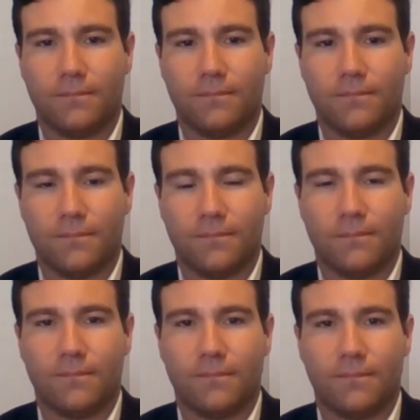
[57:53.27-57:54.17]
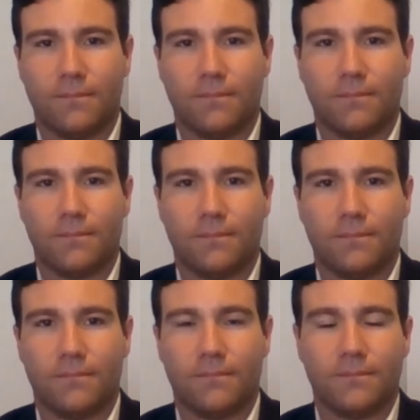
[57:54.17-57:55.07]

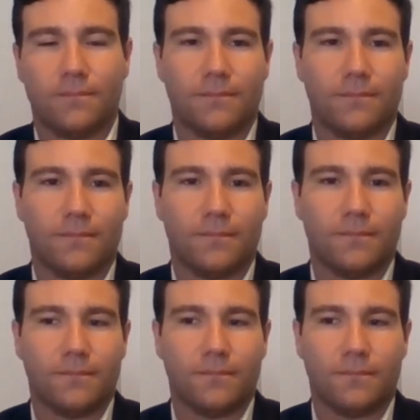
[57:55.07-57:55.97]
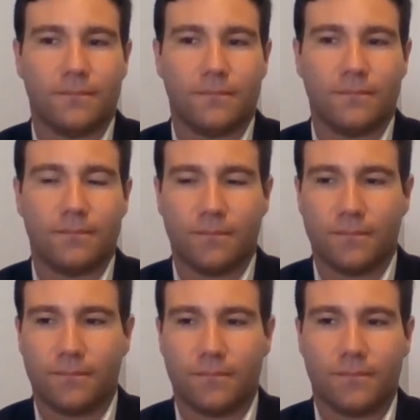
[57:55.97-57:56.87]

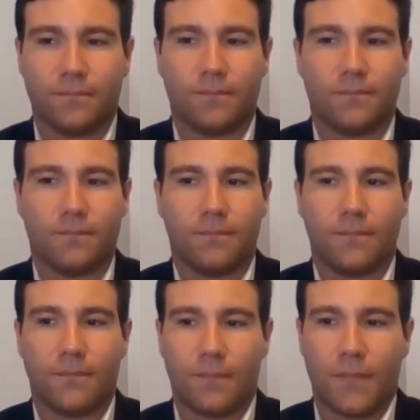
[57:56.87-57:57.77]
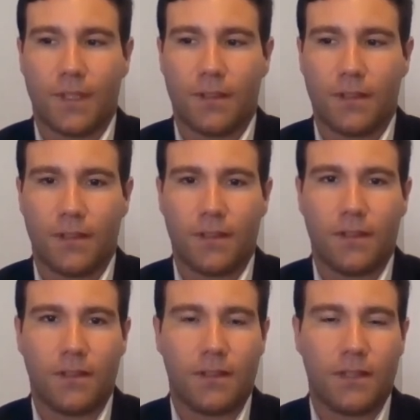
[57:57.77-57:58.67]

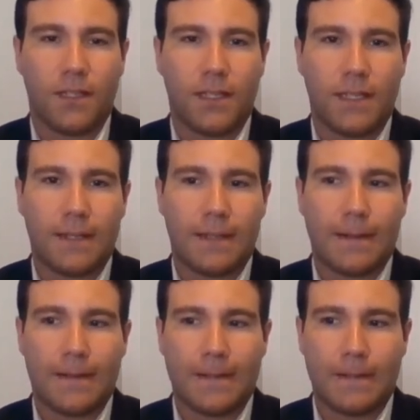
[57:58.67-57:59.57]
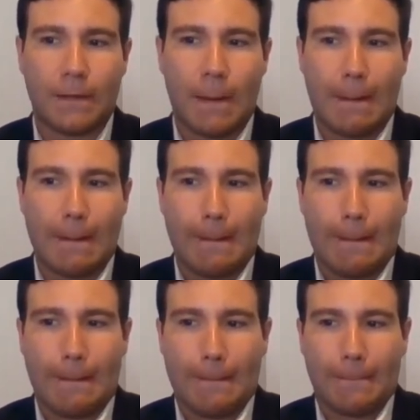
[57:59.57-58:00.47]

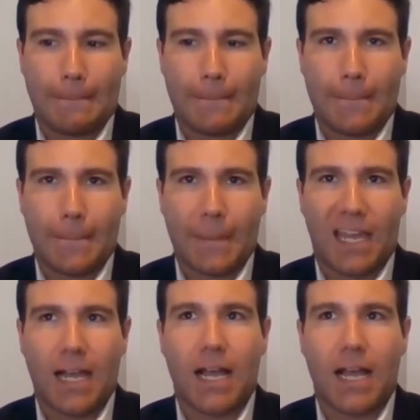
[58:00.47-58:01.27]
(silent)